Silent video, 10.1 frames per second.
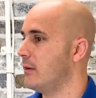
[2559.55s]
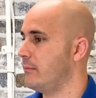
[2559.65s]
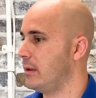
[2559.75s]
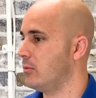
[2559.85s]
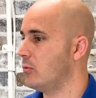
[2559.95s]
of
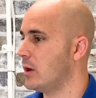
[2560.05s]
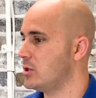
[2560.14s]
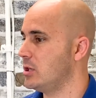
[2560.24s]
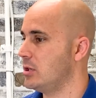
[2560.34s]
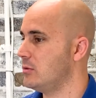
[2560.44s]
people
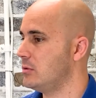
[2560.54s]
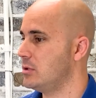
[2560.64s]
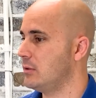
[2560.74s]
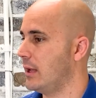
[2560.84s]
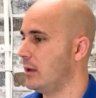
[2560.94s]
watching you
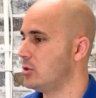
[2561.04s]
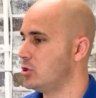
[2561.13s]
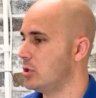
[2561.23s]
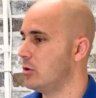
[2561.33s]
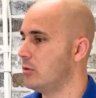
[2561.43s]
do like a
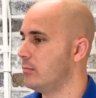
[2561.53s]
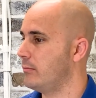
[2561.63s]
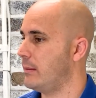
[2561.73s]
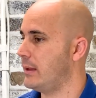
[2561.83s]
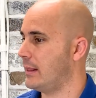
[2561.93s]
show,
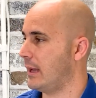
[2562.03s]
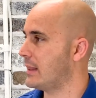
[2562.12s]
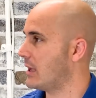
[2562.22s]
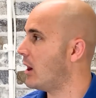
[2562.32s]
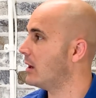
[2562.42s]
maybe like at
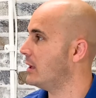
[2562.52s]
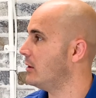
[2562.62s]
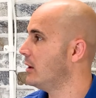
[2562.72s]
the hockey.